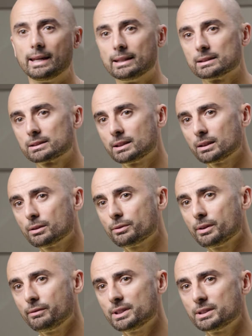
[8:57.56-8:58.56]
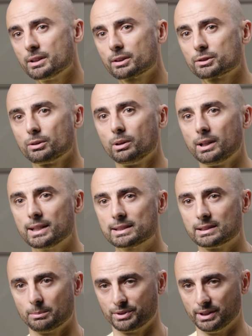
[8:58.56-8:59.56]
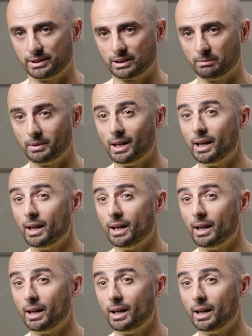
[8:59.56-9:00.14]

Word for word: Instead of the VCXO-less subsystem,